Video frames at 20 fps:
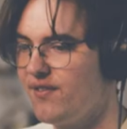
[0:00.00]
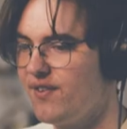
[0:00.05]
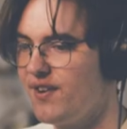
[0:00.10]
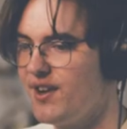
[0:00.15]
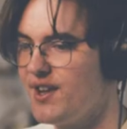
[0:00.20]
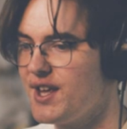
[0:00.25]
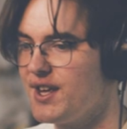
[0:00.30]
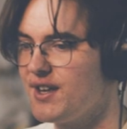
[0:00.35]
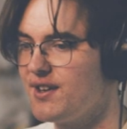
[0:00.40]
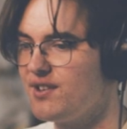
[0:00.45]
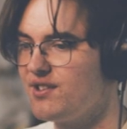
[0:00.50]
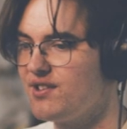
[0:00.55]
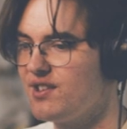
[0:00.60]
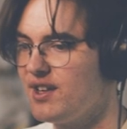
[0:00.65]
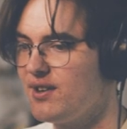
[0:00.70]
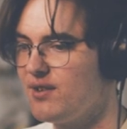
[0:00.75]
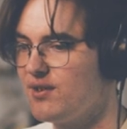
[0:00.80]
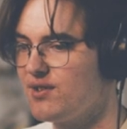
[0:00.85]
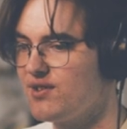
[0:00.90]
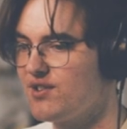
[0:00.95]
Thing is,
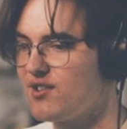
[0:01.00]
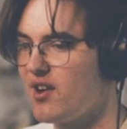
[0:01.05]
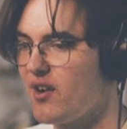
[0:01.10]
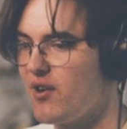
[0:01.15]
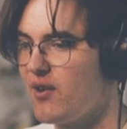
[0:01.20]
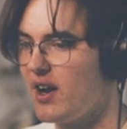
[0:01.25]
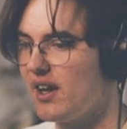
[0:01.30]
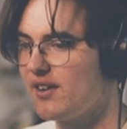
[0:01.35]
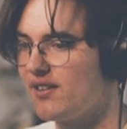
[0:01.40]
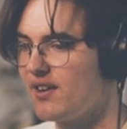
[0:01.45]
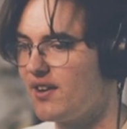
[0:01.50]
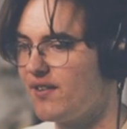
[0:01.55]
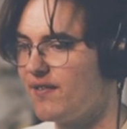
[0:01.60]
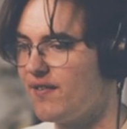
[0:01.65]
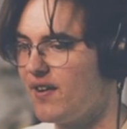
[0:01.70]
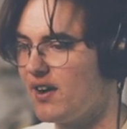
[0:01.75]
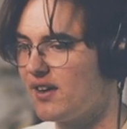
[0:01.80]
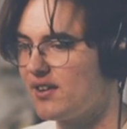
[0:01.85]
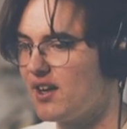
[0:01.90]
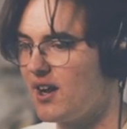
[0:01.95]
he was so utterly
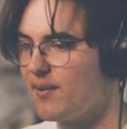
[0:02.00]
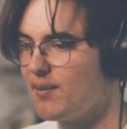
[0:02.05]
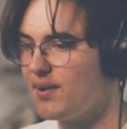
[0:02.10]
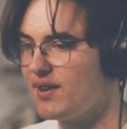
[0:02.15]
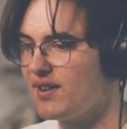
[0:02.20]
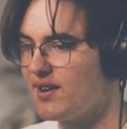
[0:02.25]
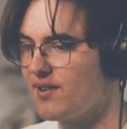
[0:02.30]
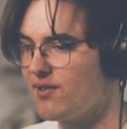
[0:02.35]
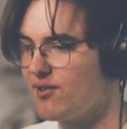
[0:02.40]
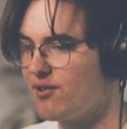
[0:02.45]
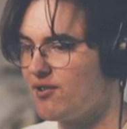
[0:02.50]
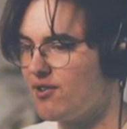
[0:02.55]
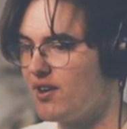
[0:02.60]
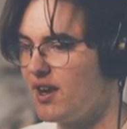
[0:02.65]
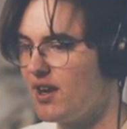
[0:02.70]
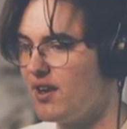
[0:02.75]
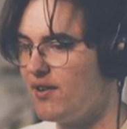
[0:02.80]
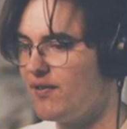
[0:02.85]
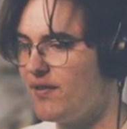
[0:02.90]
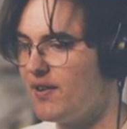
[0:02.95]
fucked up he didn't
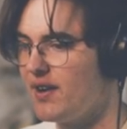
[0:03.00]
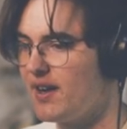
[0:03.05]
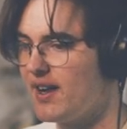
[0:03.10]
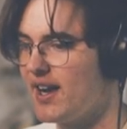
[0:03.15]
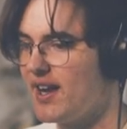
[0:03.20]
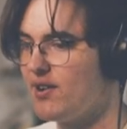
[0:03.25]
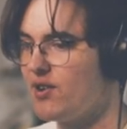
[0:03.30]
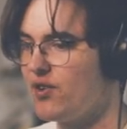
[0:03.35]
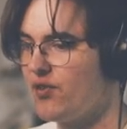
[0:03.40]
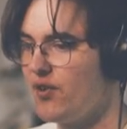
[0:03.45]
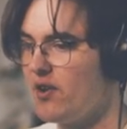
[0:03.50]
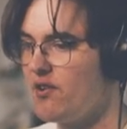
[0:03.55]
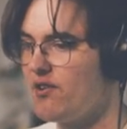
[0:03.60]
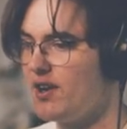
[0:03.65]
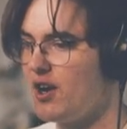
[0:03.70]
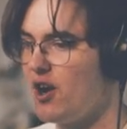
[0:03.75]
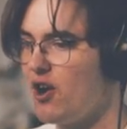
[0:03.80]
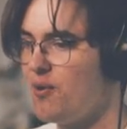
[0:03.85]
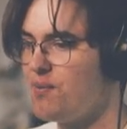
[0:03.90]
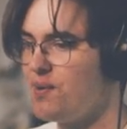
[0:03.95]
regret anything. He was
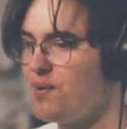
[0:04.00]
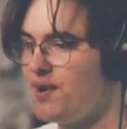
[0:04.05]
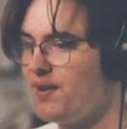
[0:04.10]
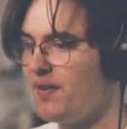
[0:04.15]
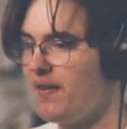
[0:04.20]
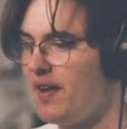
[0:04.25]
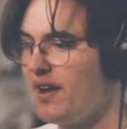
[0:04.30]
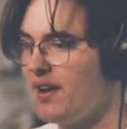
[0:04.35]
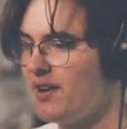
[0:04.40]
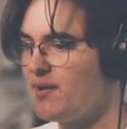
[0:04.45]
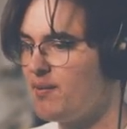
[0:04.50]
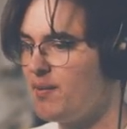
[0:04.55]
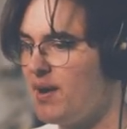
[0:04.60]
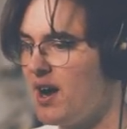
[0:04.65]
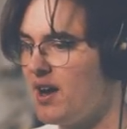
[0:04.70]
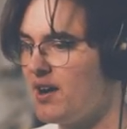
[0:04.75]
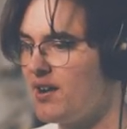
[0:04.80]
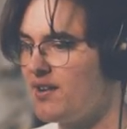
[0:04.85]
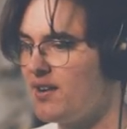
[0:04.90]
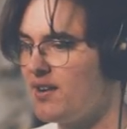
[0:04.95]
very open at the end
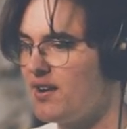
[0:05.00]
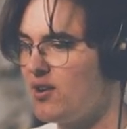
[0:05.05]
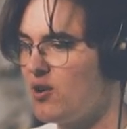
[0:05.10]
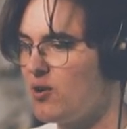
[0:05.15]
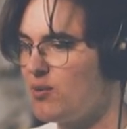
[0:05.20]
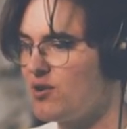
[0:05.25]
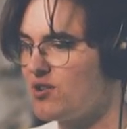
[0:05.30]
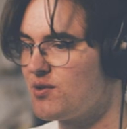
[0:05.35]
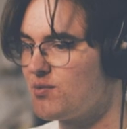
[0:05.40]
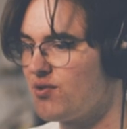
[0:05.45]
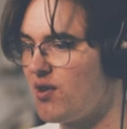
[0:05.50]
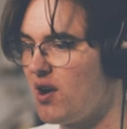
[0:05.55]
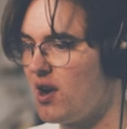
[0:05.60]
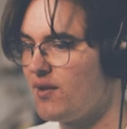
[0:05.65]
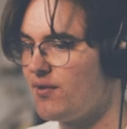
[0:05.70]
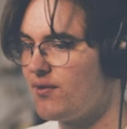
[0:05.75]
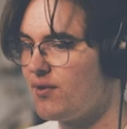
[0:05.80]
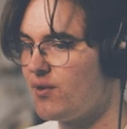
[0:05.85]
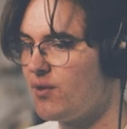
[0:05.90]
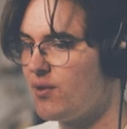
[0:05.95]
about it and almost
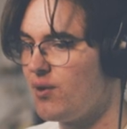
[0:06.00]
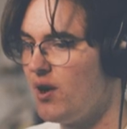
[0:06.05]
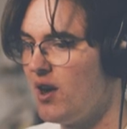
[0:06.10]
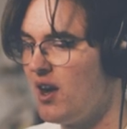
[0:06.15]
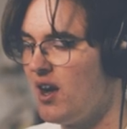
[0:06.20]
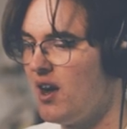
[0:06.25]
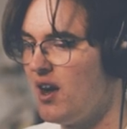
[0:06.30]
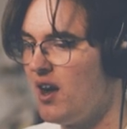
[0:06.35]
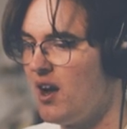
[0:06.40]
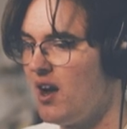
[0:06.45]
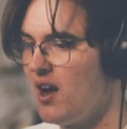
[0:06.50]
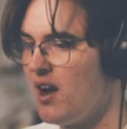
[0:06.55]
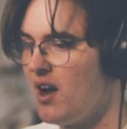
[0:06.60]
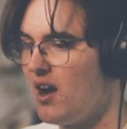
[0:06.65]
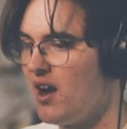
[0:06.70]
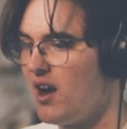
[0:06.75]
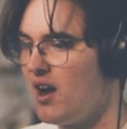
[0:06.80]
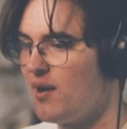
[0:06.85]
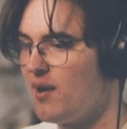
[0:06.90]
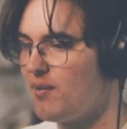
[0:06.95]
prideful.
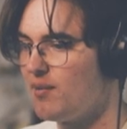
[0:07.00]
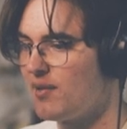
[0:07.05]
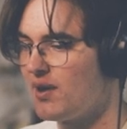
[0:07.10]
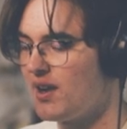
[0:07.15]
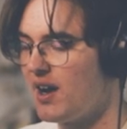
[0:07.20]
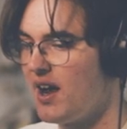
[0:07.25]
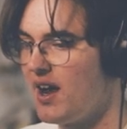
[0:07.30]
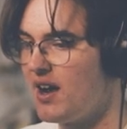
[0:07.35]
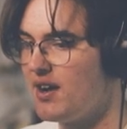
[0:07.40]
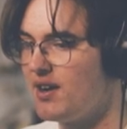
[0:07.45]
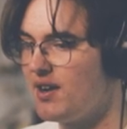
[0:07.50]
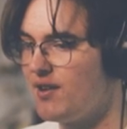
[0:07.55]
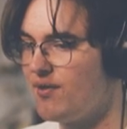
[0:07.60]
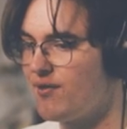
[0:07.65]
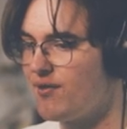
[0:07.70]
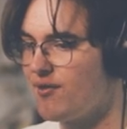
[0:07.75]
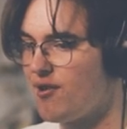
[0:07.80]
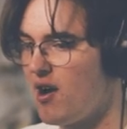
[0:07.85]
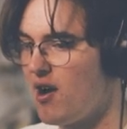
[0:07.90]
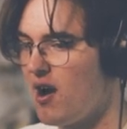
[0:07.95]
I'm glad he
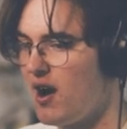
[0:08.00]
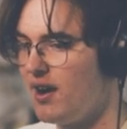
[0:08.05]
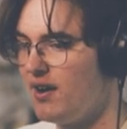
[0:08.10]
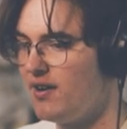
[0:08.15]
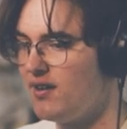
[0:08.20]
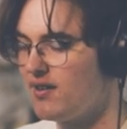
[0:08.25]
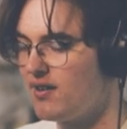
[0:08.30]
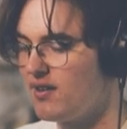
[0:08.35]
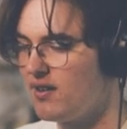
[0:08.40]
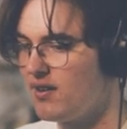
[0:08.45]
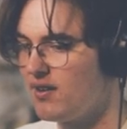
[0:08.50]
fried.